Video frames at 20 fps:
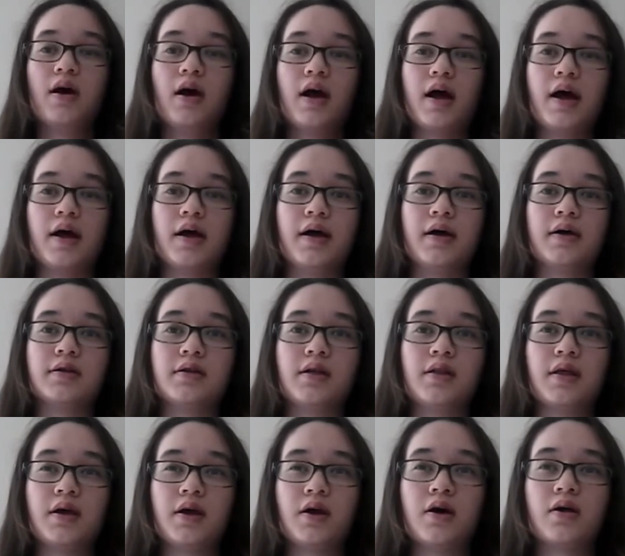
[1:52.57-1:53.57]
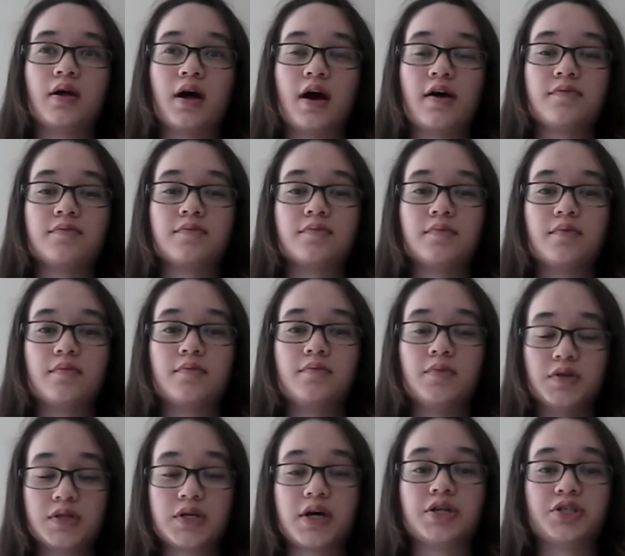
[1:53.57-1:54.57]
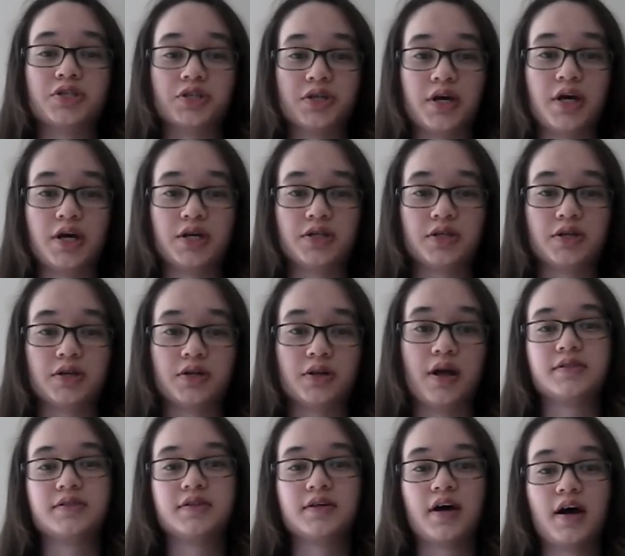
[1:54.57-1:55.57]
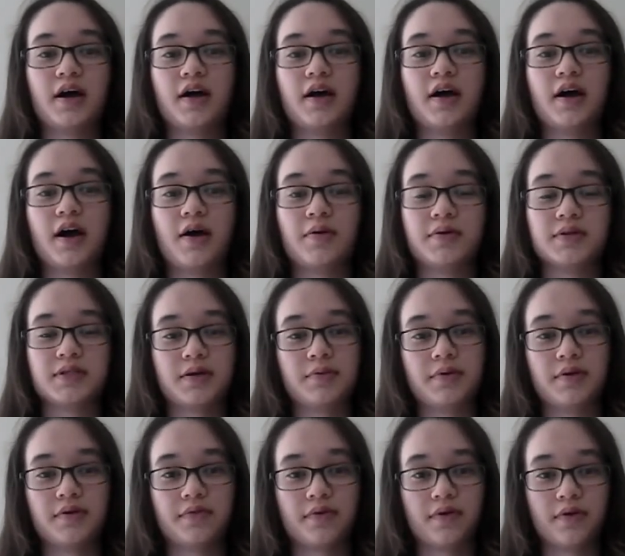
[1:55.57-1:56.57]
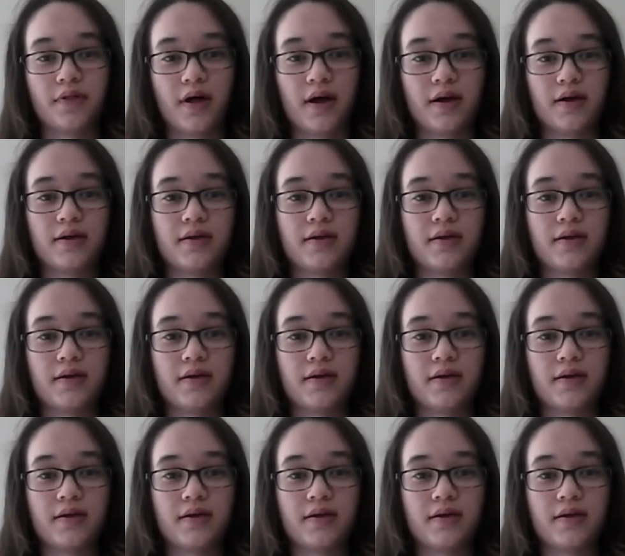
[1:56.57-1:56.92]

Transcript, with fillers: And they all have music educations I was aiming for that.